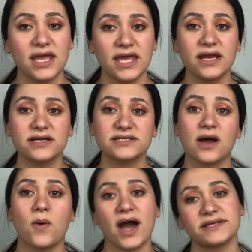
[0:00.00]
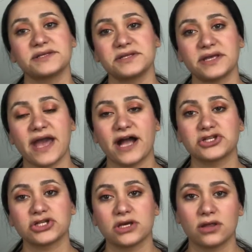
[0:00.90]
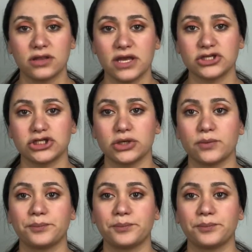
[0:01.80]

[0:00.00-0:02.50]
Here's how I didn't catch the issue.